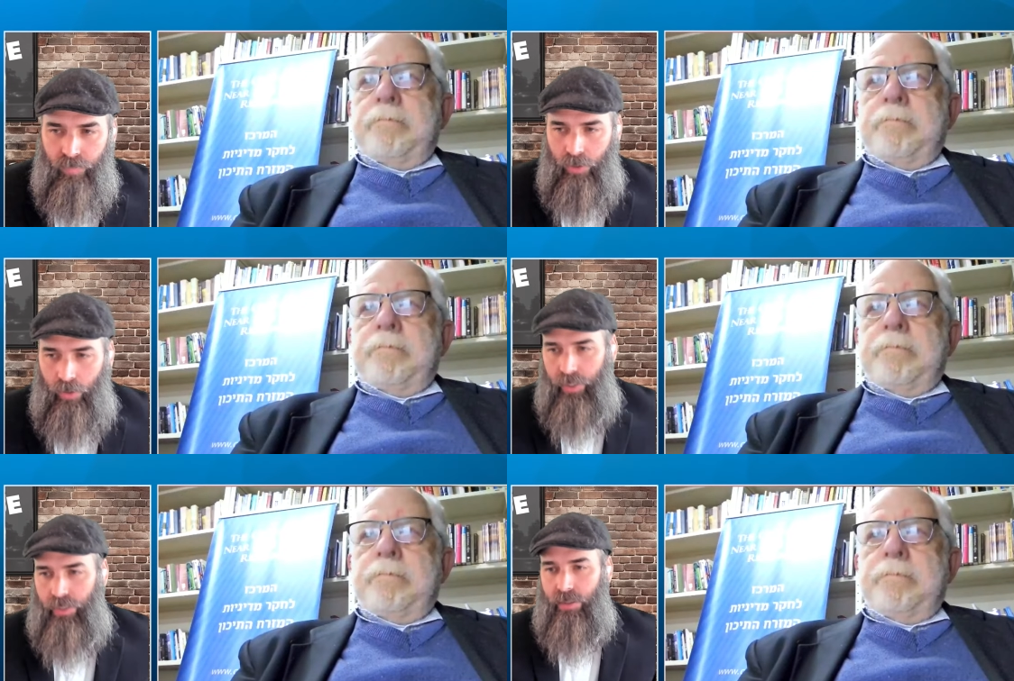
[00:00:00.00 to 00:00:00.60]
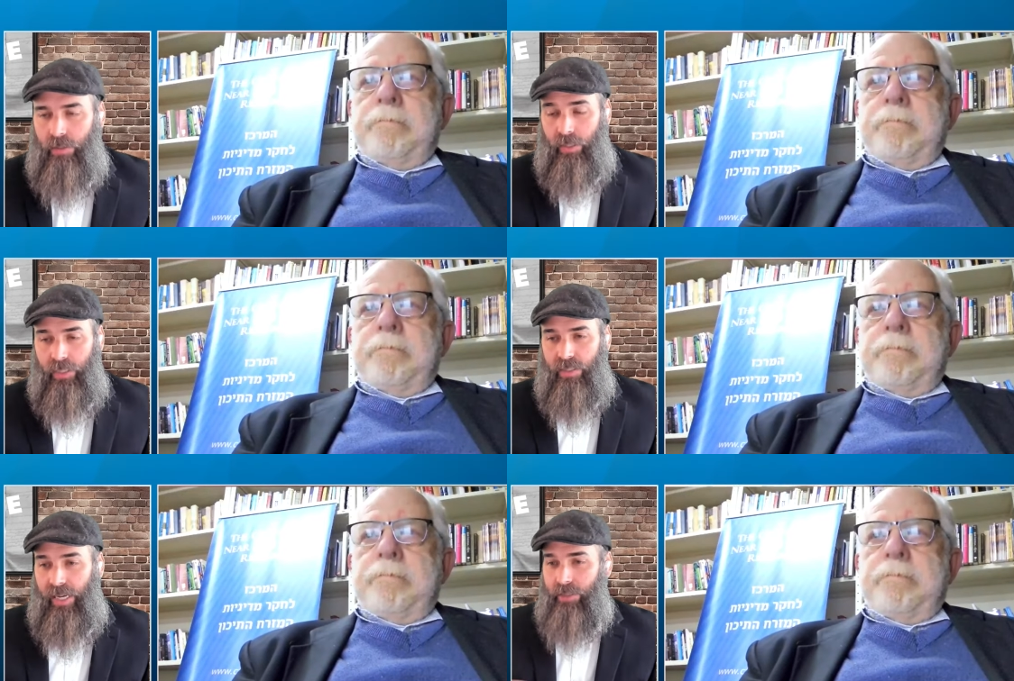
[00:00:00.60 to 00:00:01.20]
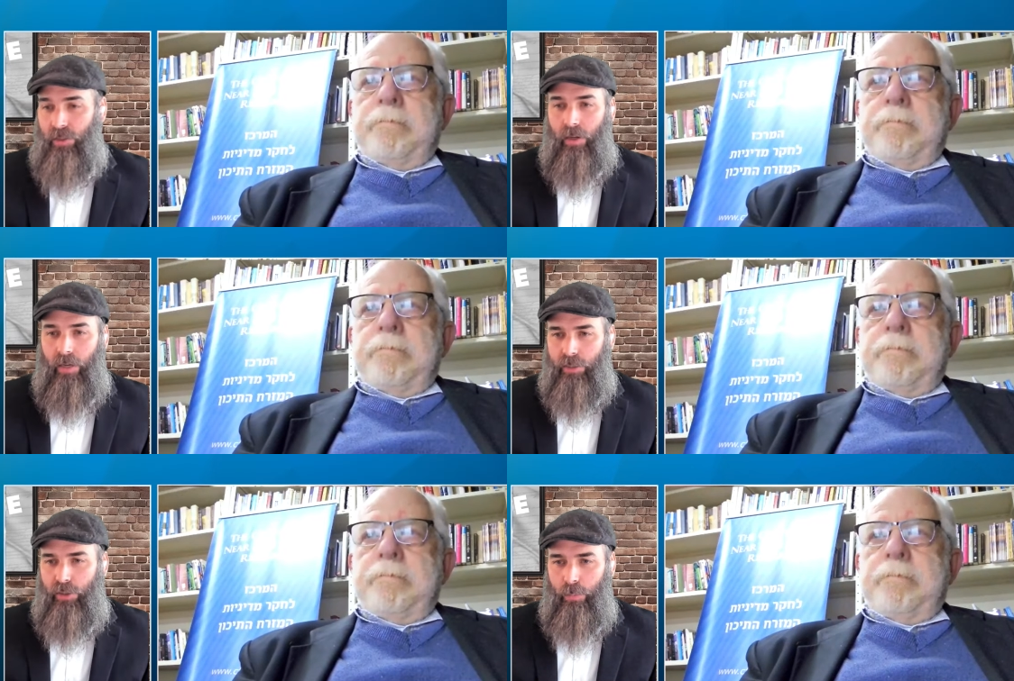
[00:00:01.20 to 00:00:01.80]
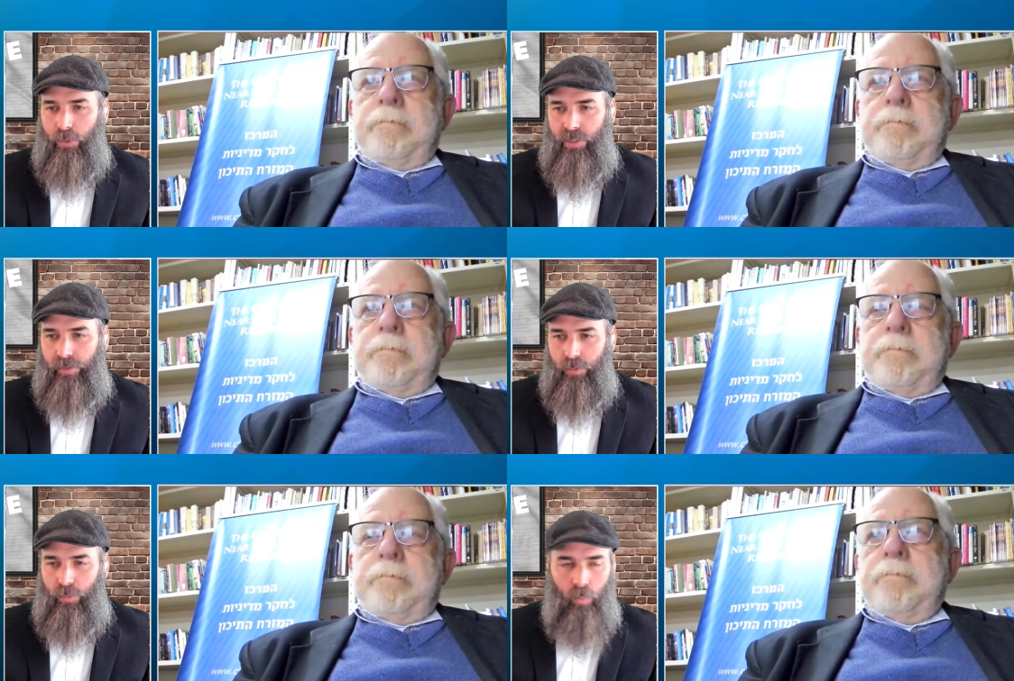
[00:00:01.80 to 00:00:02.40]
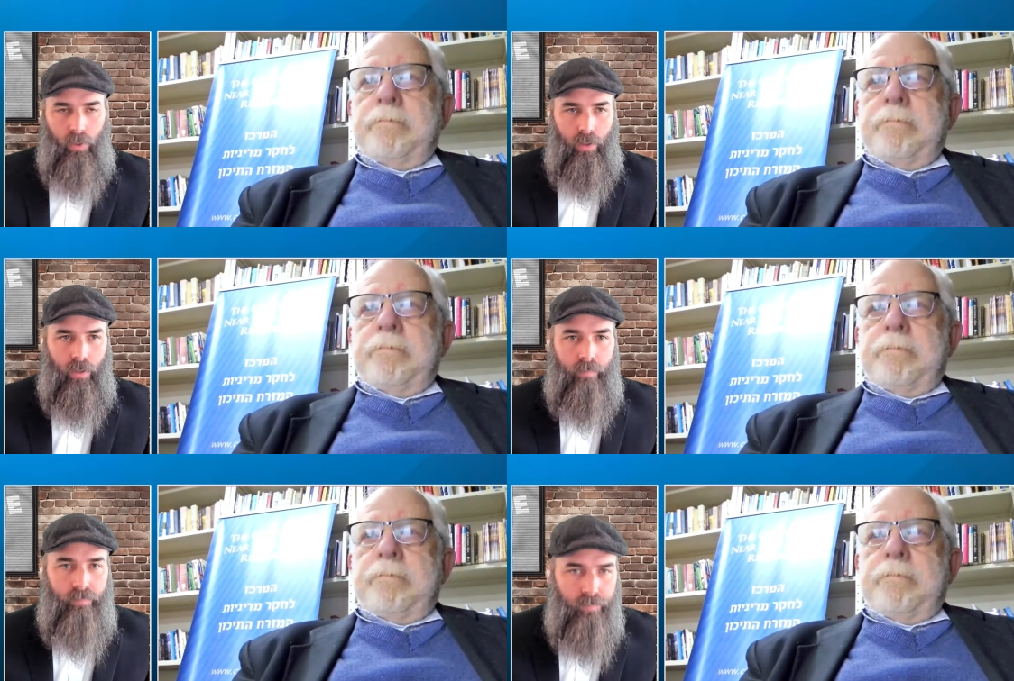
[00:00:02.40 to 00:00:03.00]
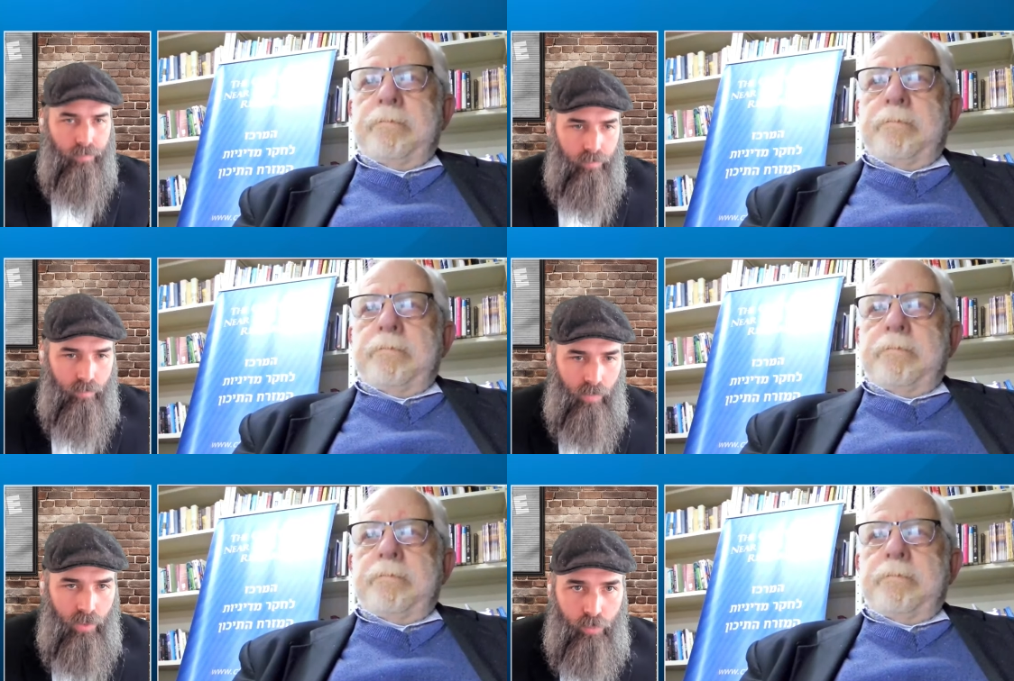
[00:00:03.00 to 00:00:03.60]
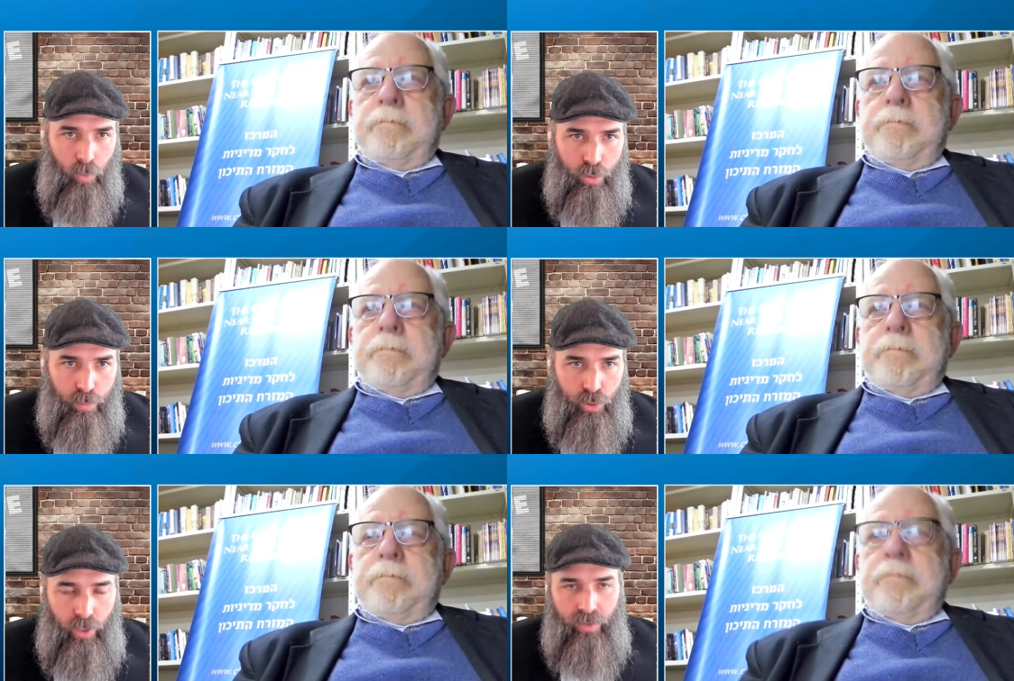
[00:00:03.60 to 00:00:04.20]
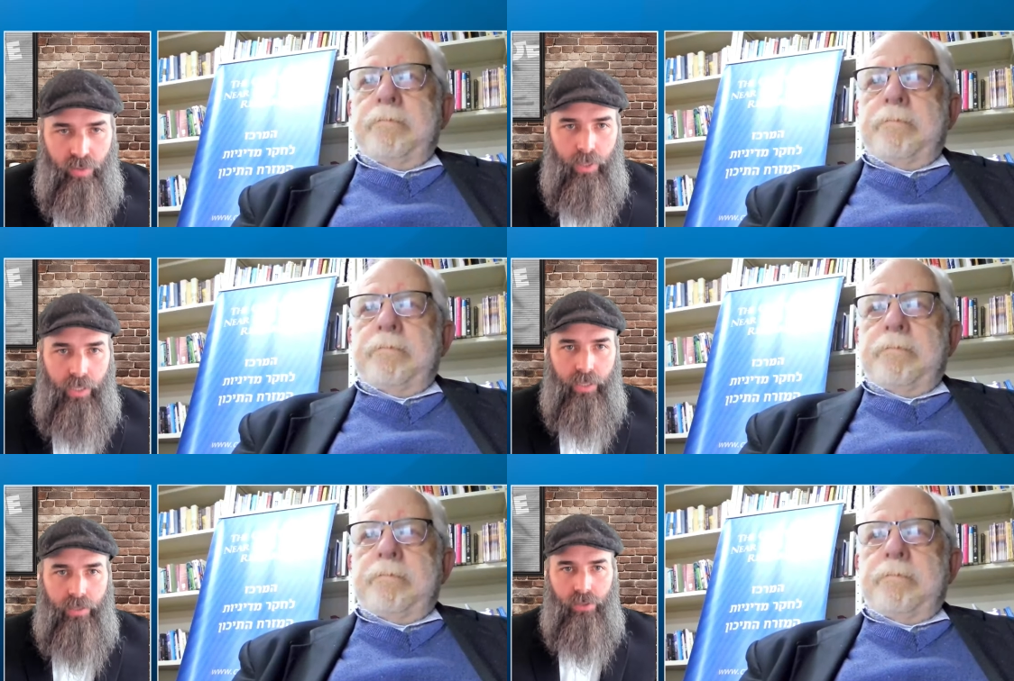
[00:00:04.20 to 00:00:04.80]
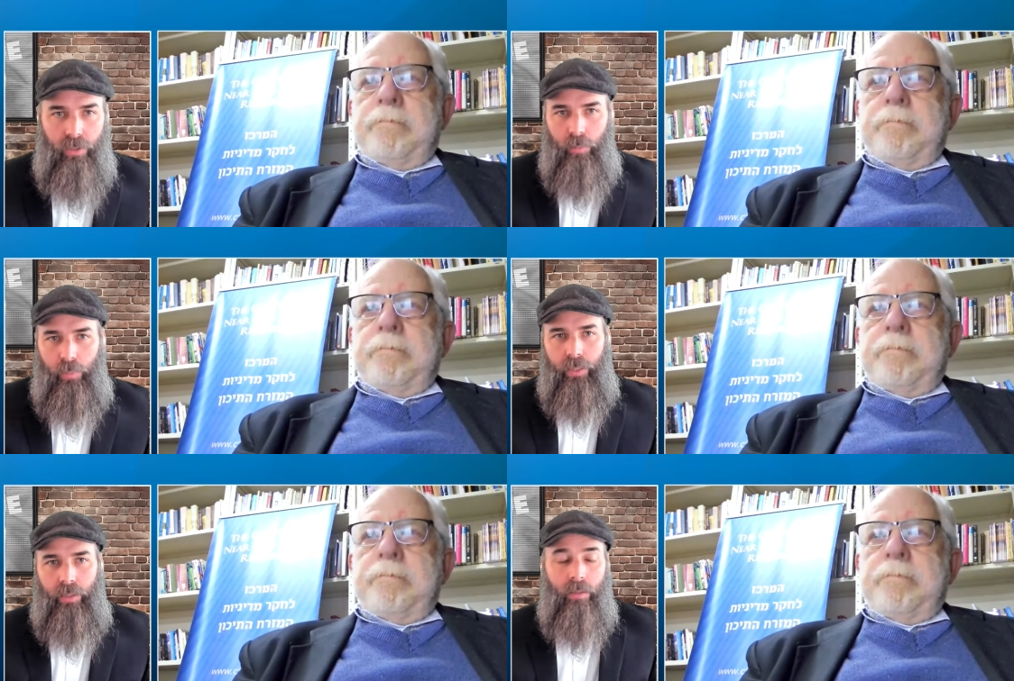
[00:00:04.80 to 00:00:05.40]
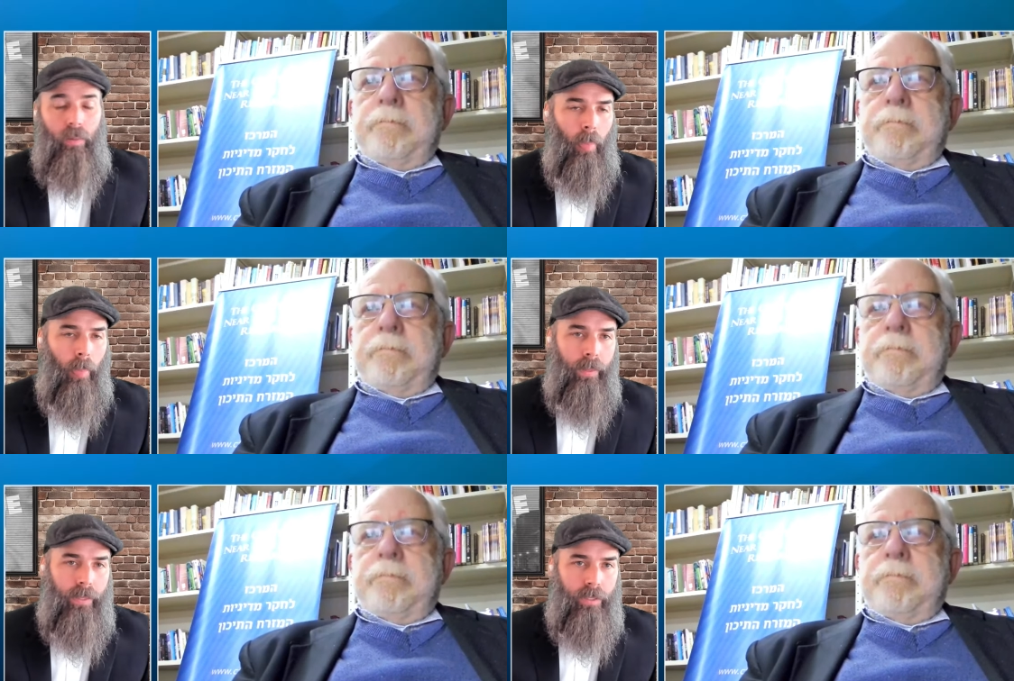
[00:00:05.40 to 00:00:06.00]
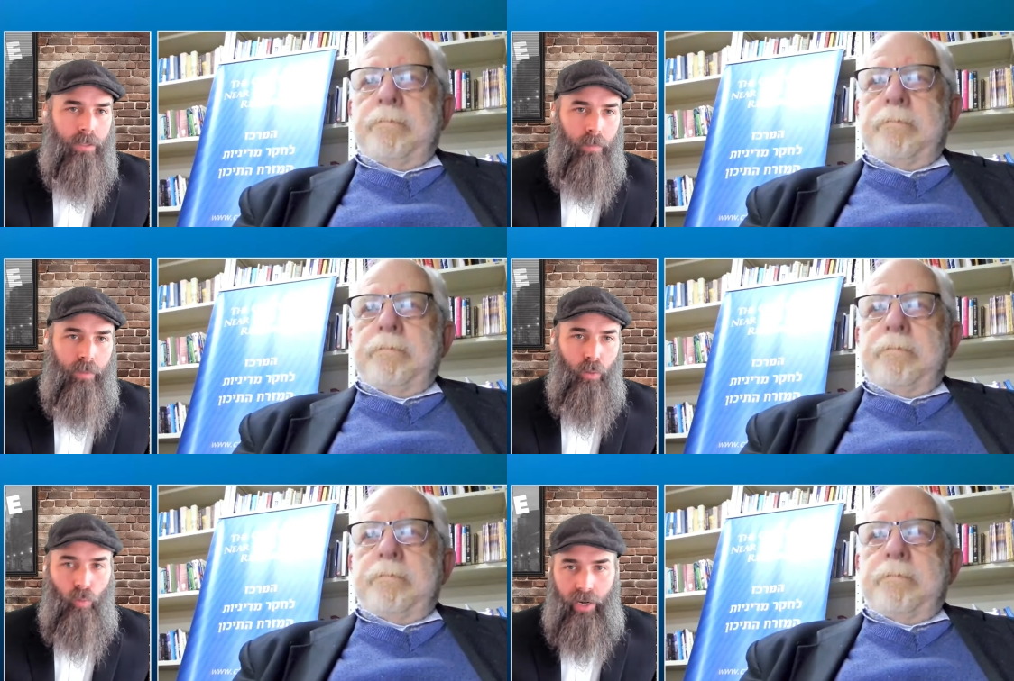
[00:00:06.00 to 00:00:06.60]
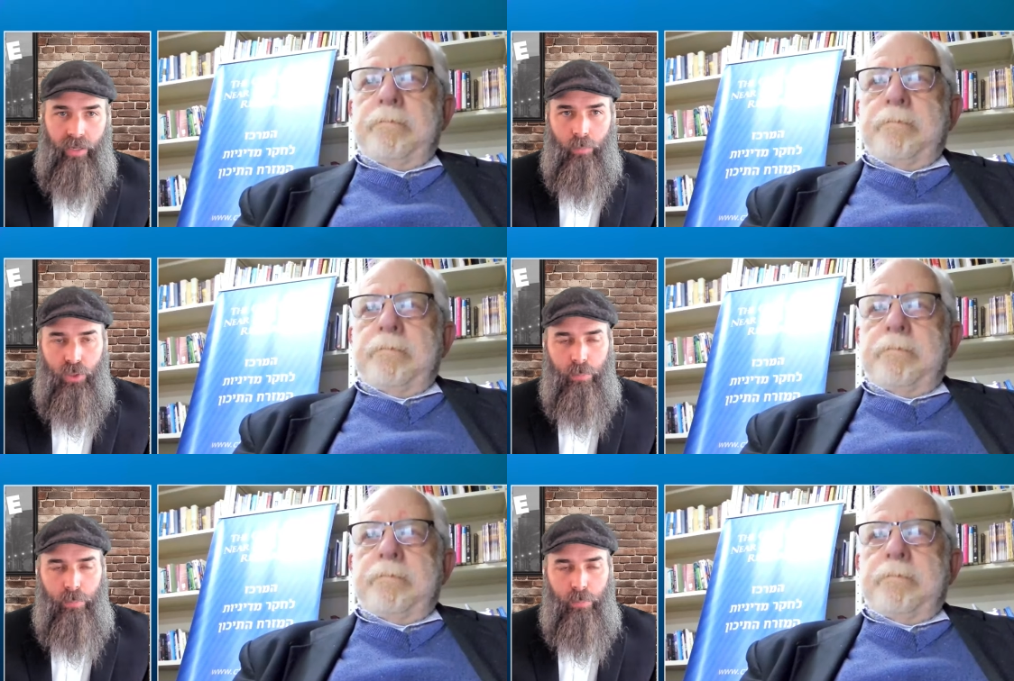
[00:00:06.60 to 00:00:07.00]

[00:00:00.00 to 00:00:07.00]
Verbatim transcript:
Speaker 1: You know, the, the attacks on October 7th were, of course, portrayed in the media as, you know, being something random or